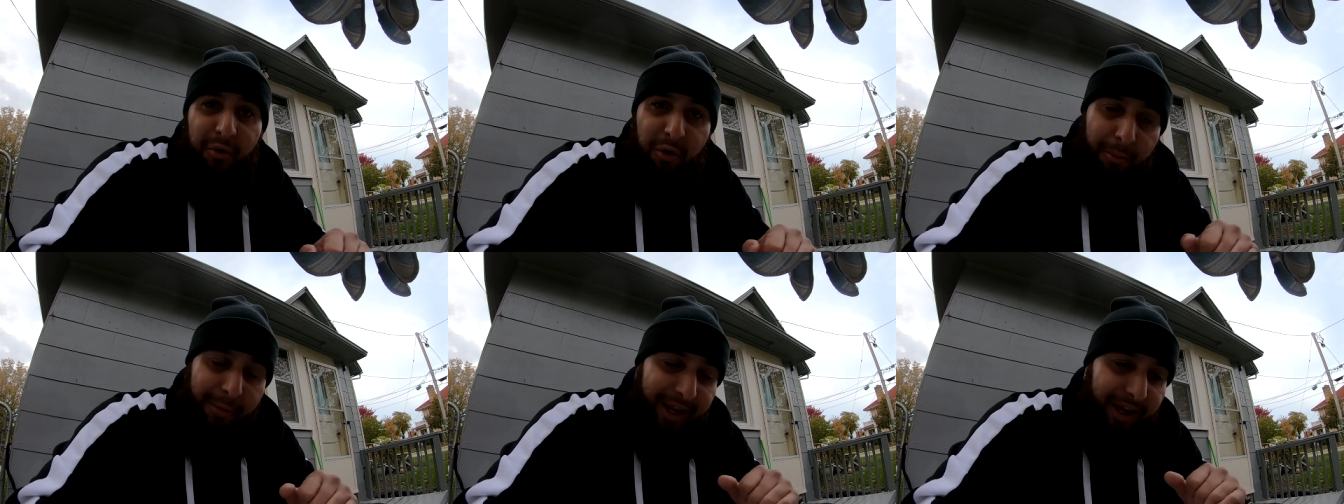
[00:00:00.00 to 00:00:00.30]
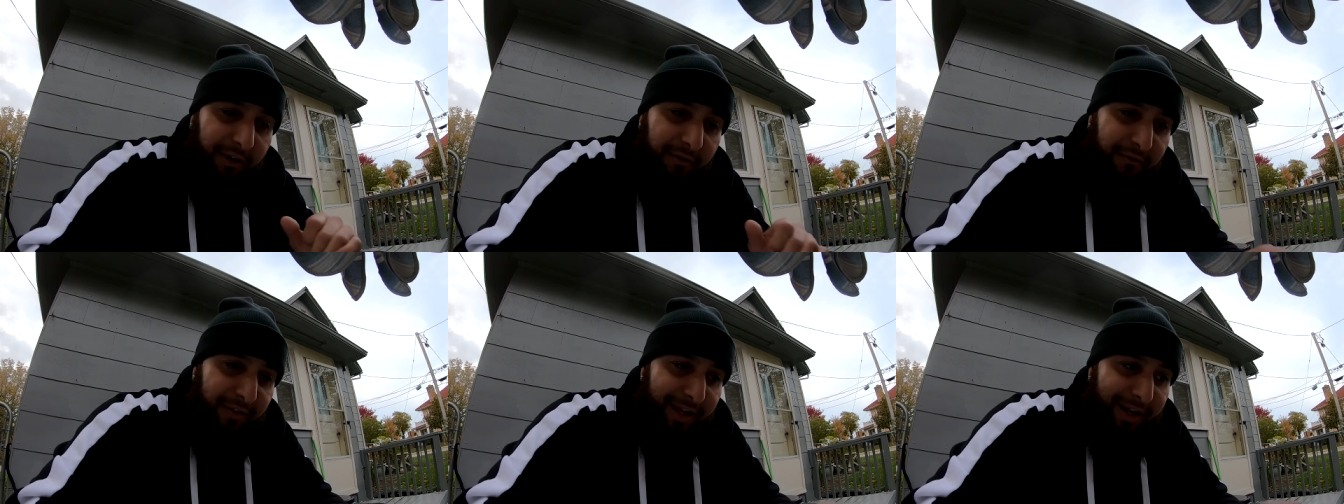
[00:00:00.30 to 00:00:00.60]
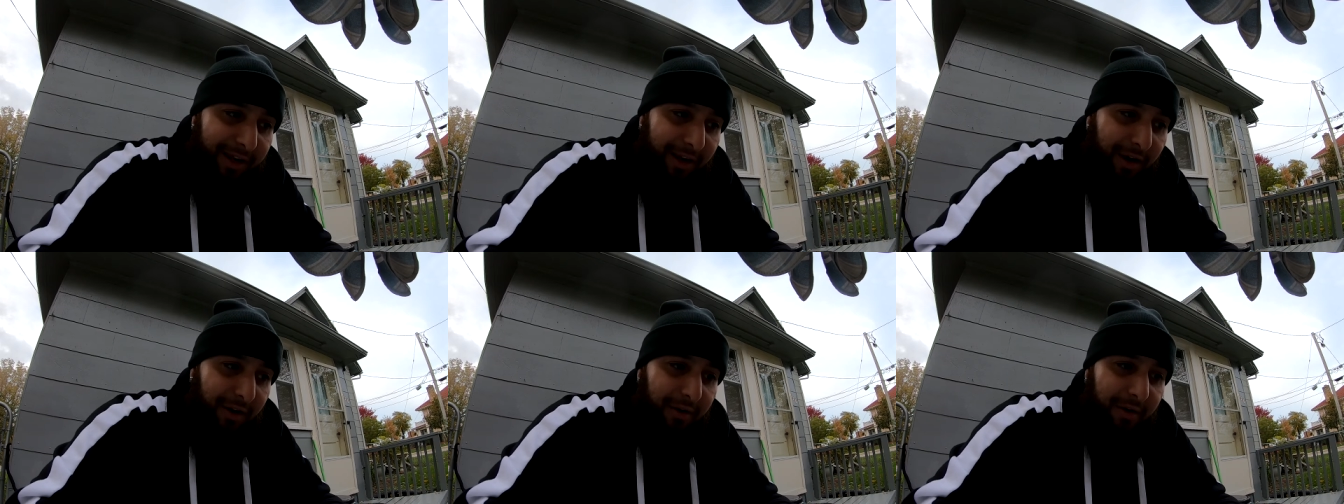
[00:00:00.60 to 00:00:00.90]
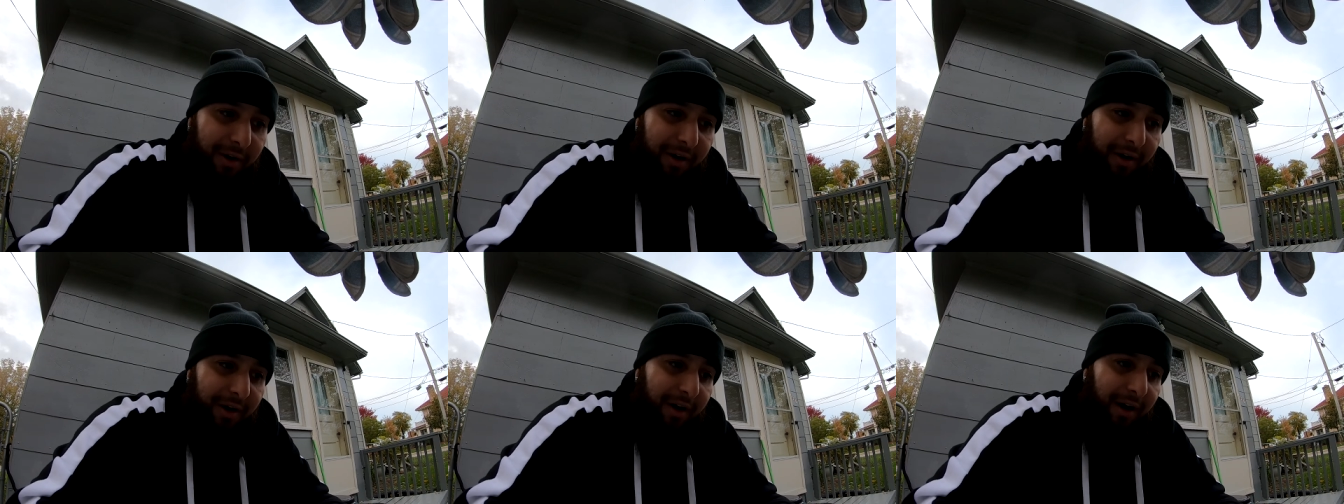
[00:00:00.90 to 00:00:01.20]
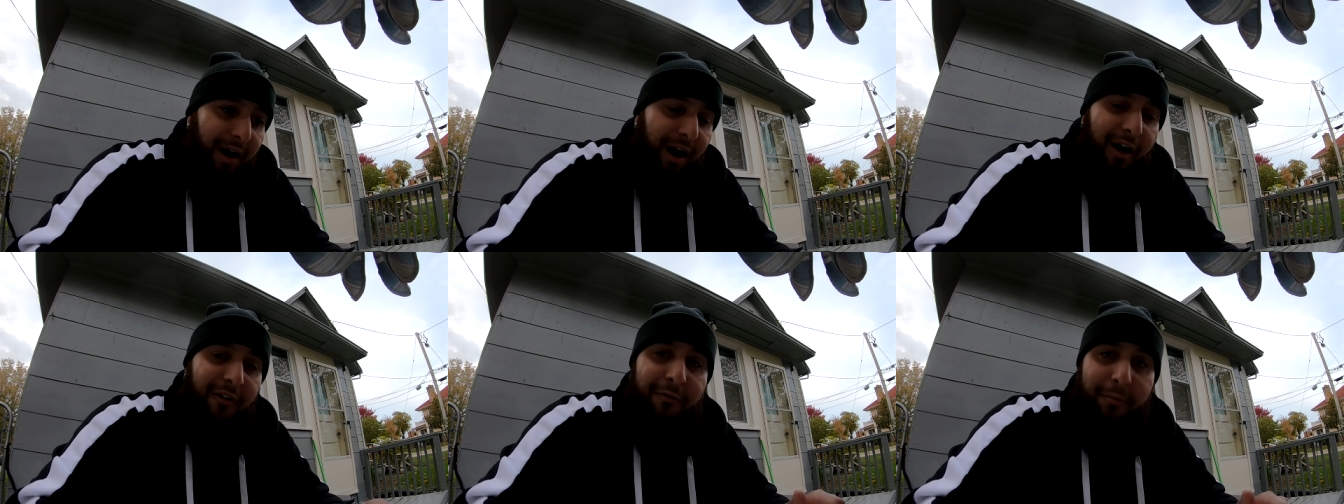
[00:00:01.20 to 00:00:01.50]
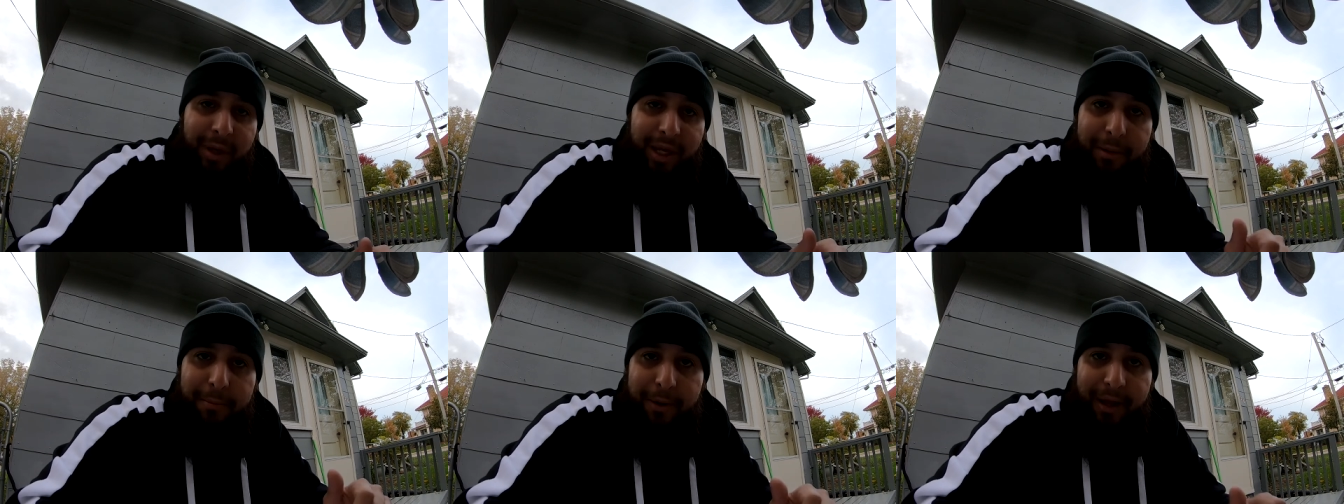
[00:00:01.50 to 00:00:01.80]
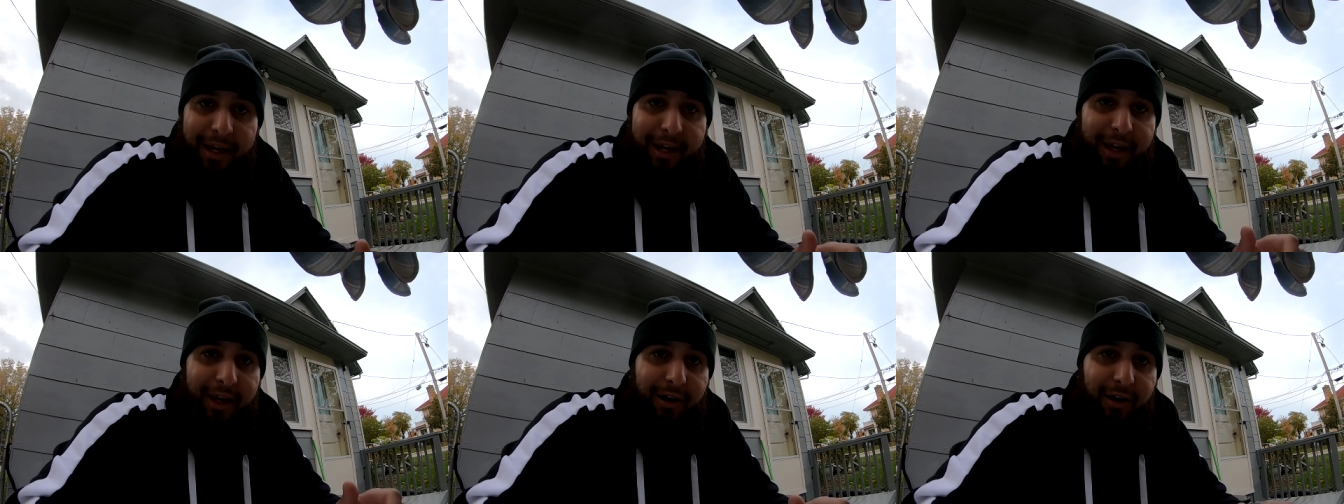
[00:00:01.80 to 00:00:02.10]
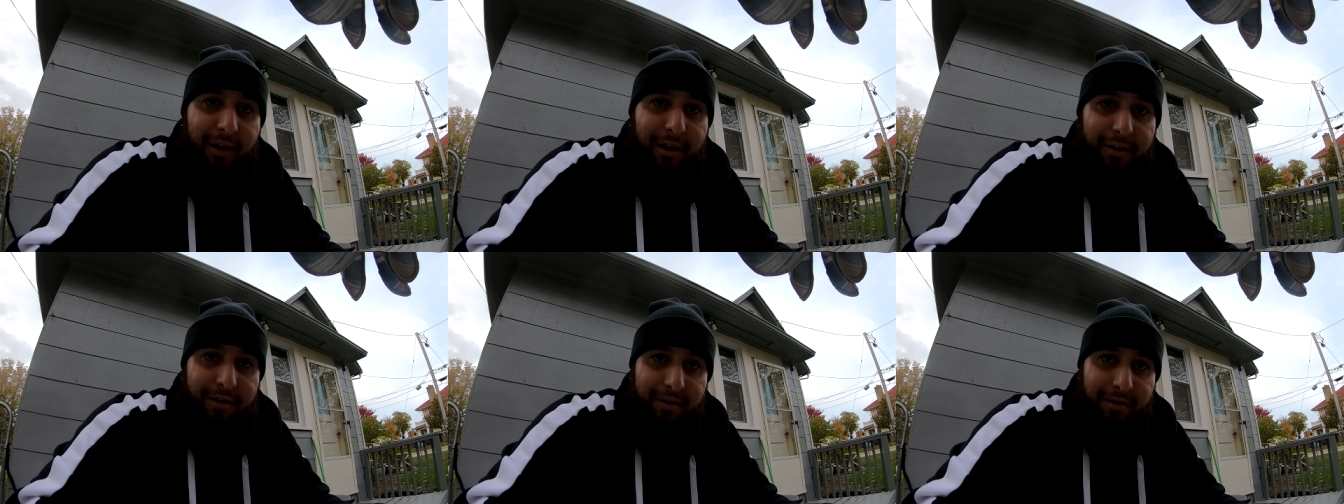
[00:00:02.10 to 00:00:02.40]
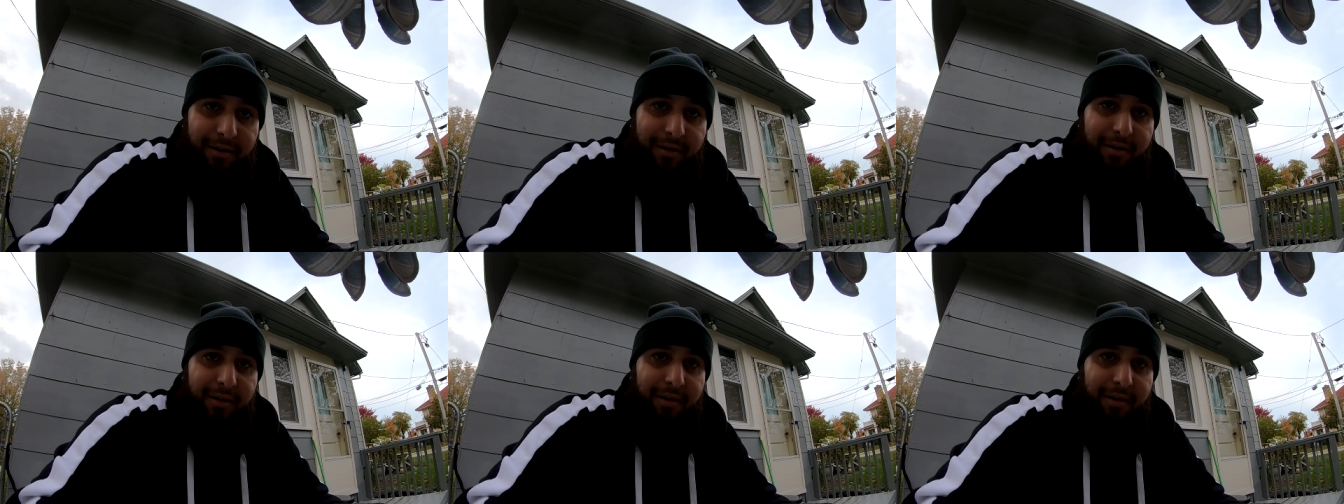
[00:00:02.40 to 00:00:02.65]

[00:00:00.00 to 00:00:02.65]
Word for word: will make a video of me picking a,